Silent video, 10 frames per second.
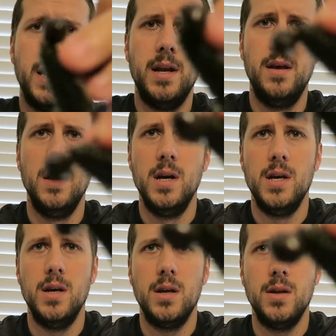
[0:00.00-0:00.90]
head.
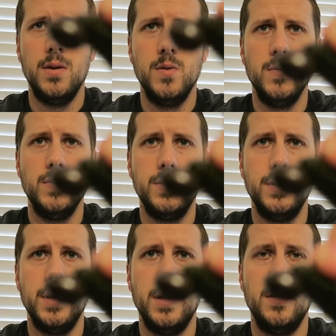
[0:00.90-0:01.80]
You can use,
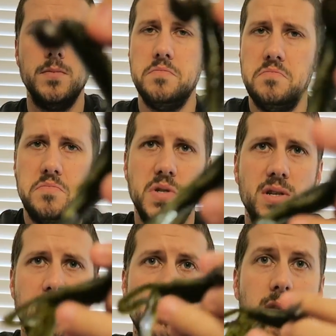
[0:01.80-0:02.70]
you know,
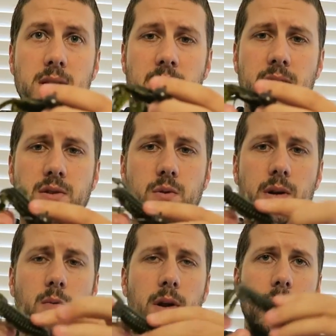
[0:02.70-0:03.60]
just Texas
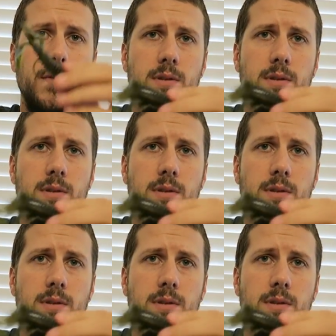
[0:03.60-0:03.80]
rig, whatever.